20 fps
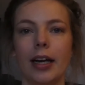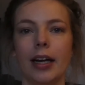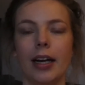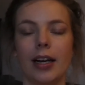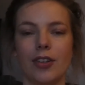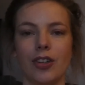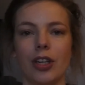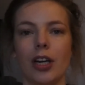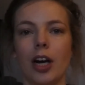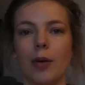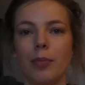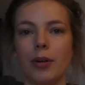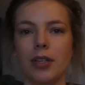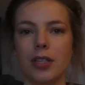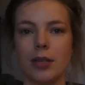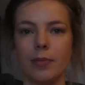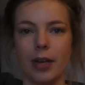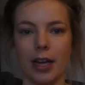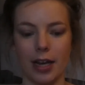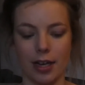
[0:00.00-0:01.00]
Actually, I'll put
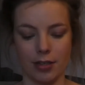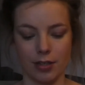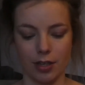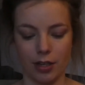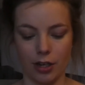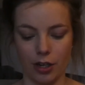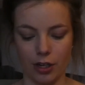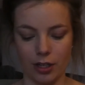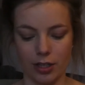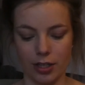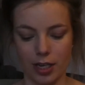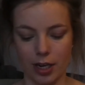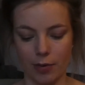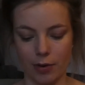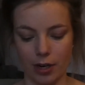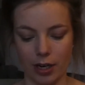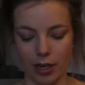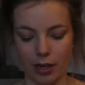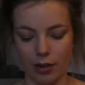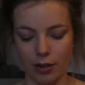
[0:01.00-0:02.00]
some here so you can see what
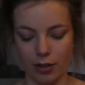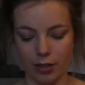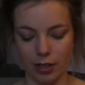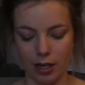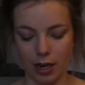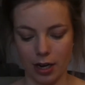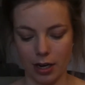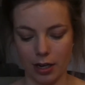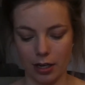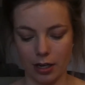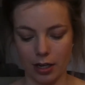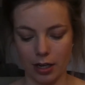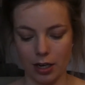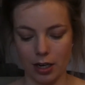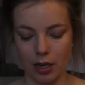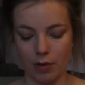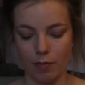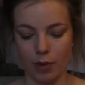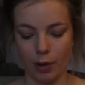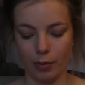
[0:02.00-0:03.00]
it looks like,
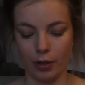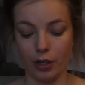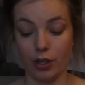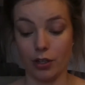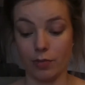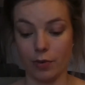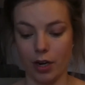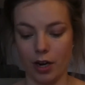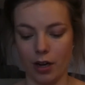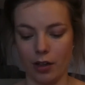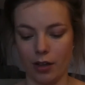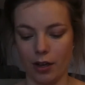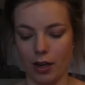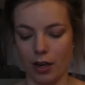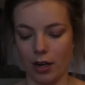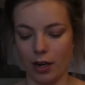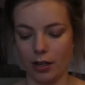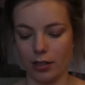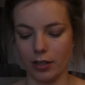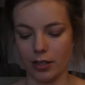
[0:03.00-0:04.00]
but I'm going to use my other
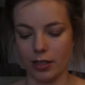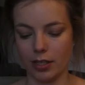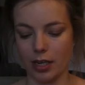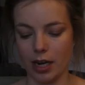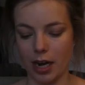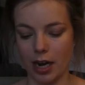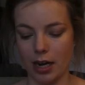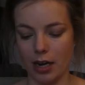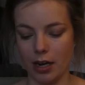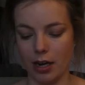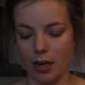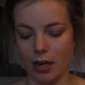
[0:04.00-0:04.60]
highlighter today.